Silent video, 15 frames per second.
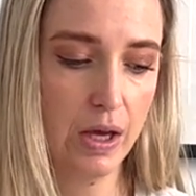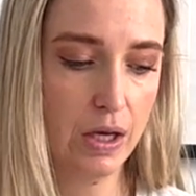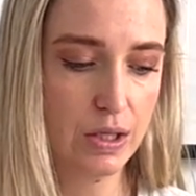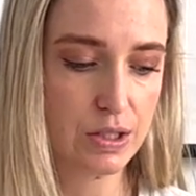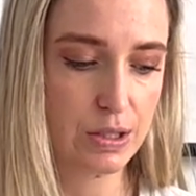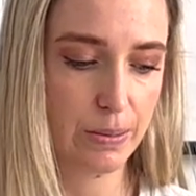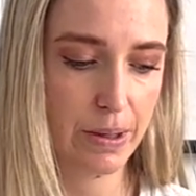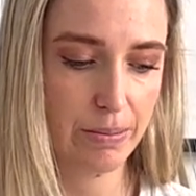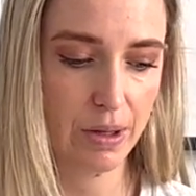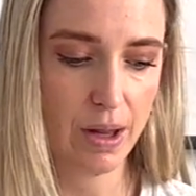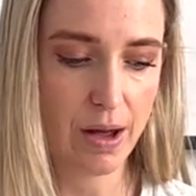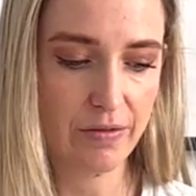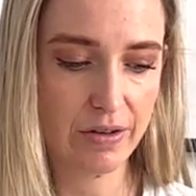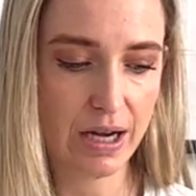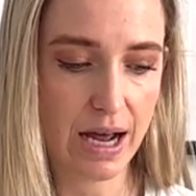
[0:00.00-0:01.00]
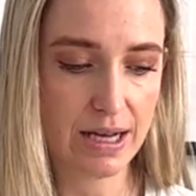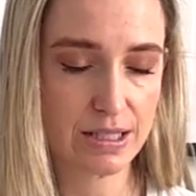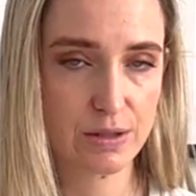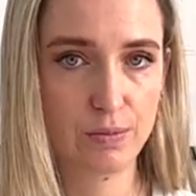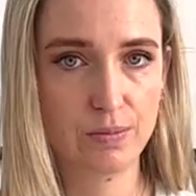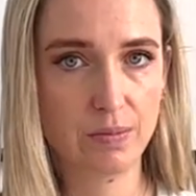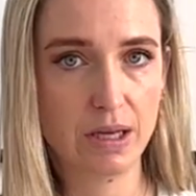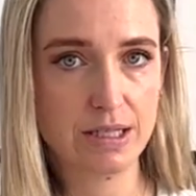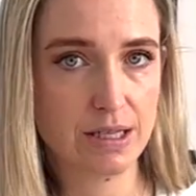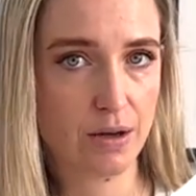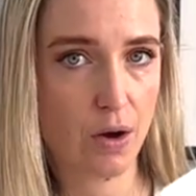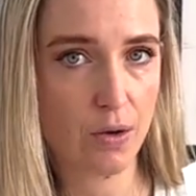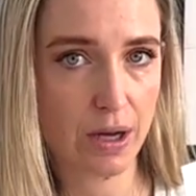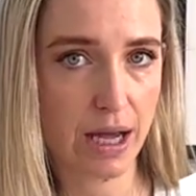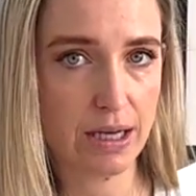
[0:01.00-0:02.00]
So people often ask, is it
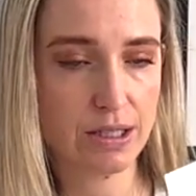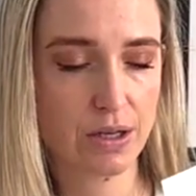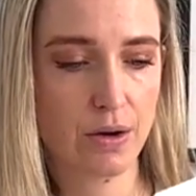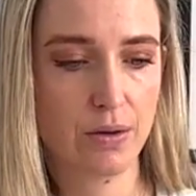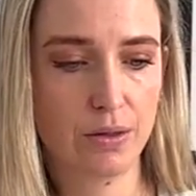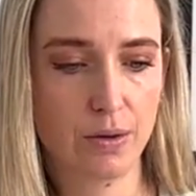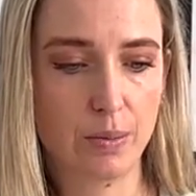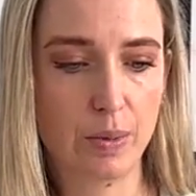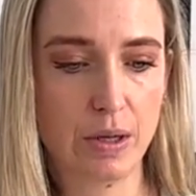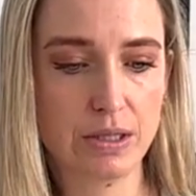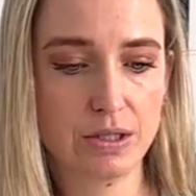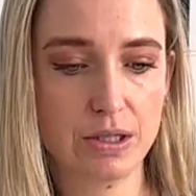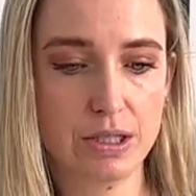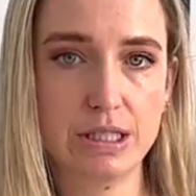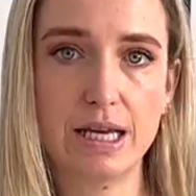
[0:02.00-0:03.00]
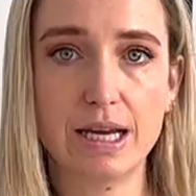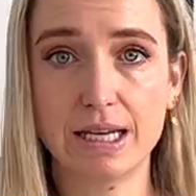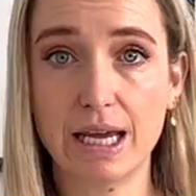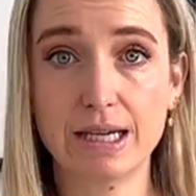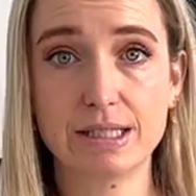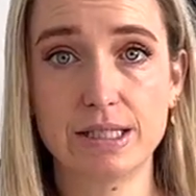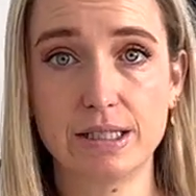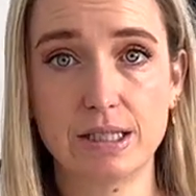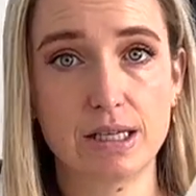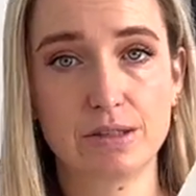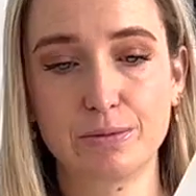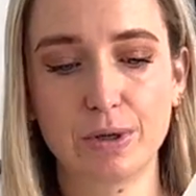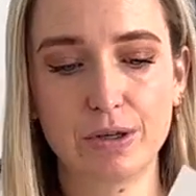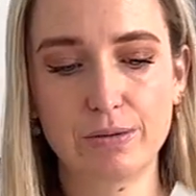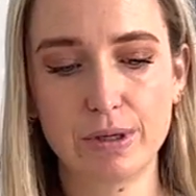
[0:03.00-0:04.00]
okay to go through printers? And yes, it does
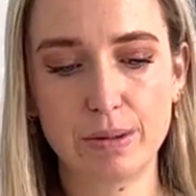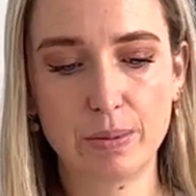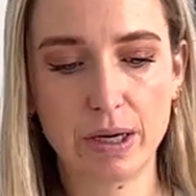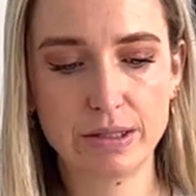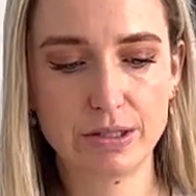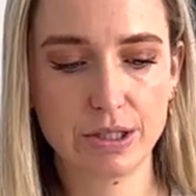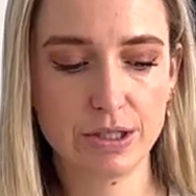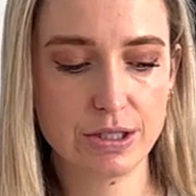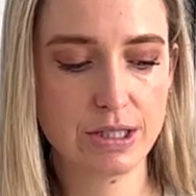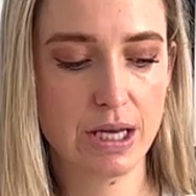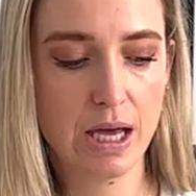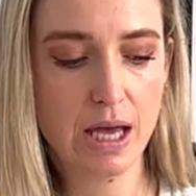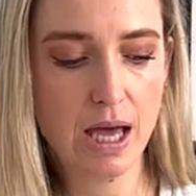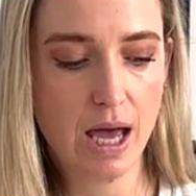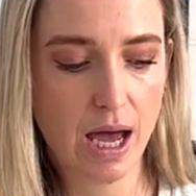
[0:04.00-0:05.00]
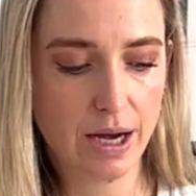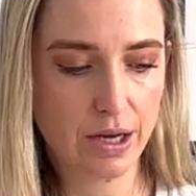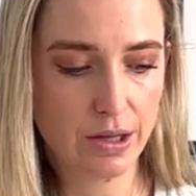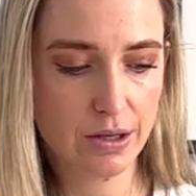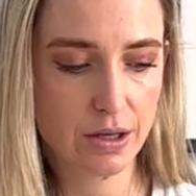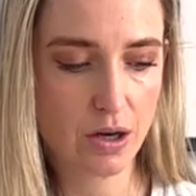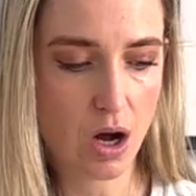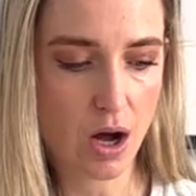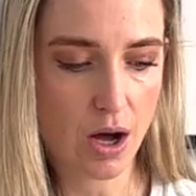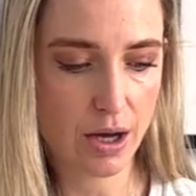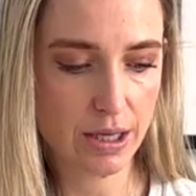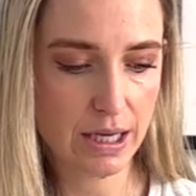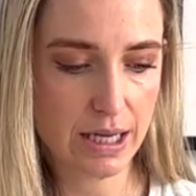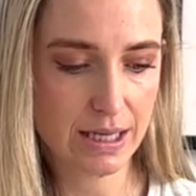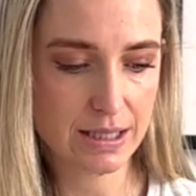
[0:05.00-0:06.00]
work with printers. Another
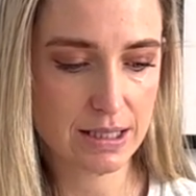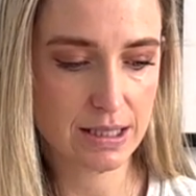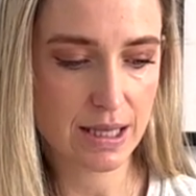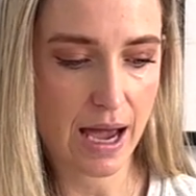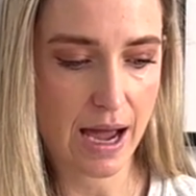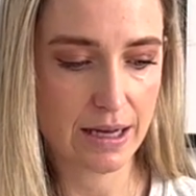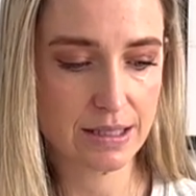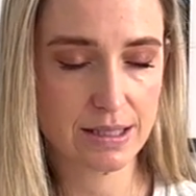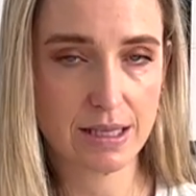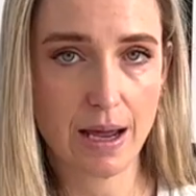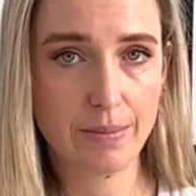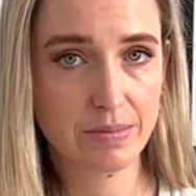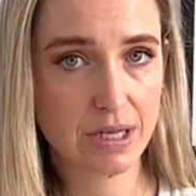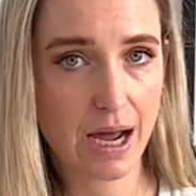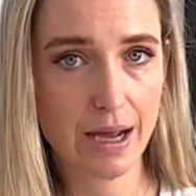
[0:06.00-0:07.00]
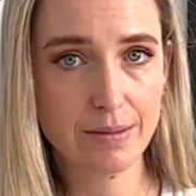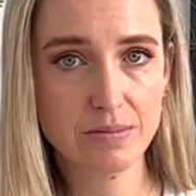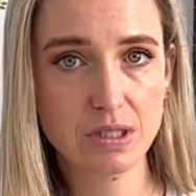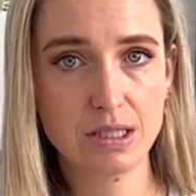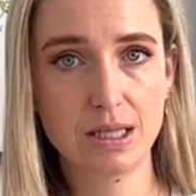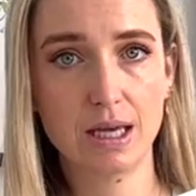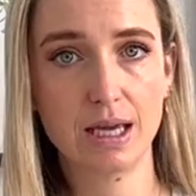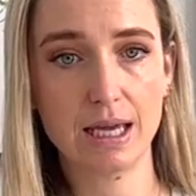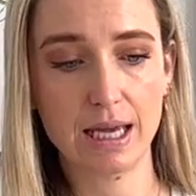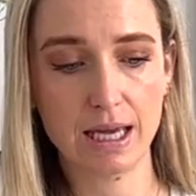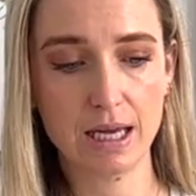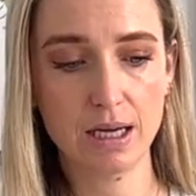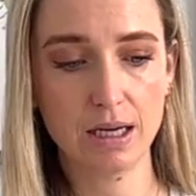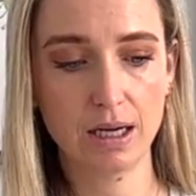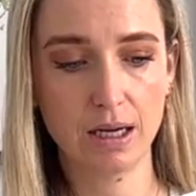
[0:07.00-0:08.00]
con is that sometimes the
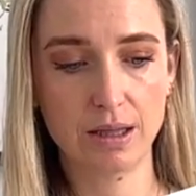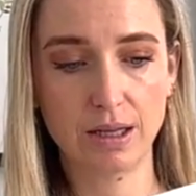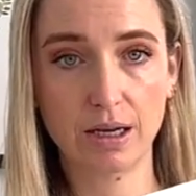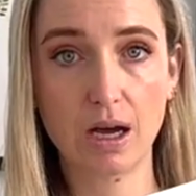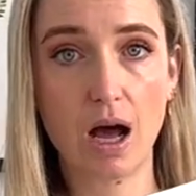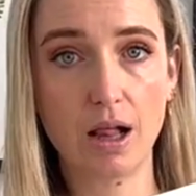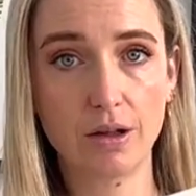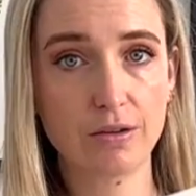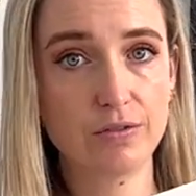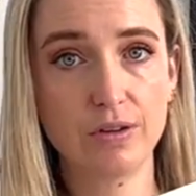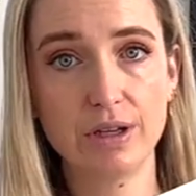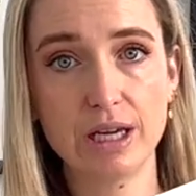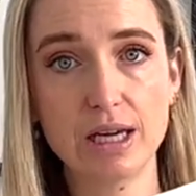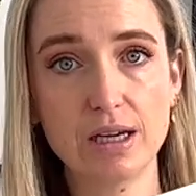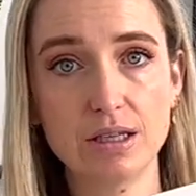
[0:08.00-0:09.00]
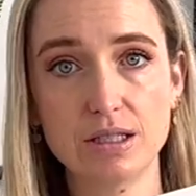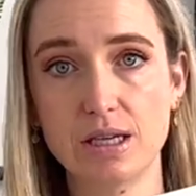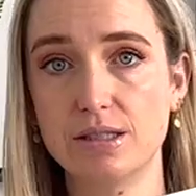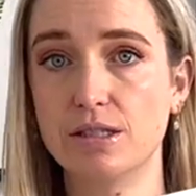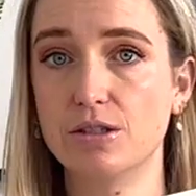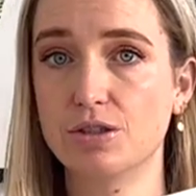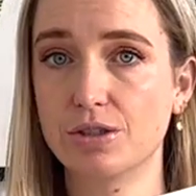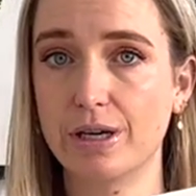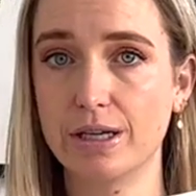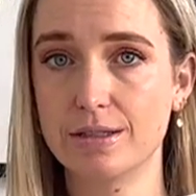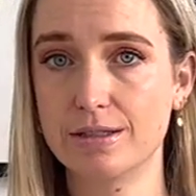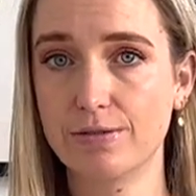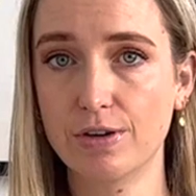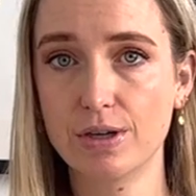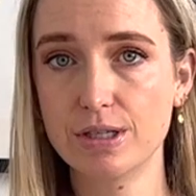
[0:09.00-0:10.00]
ink, the colorful ink, doesn't
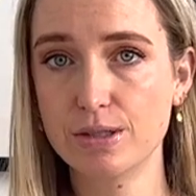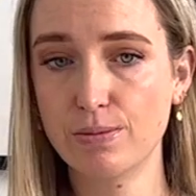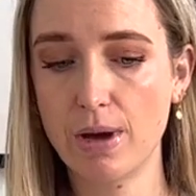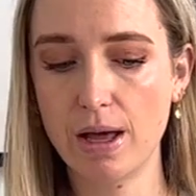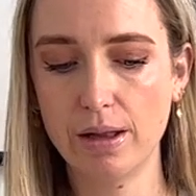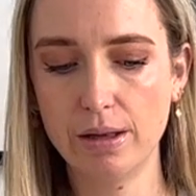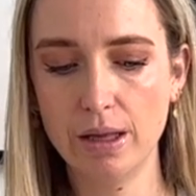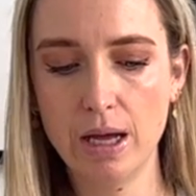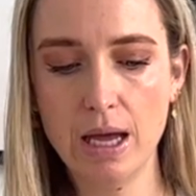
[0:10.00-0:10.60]
transfer as well,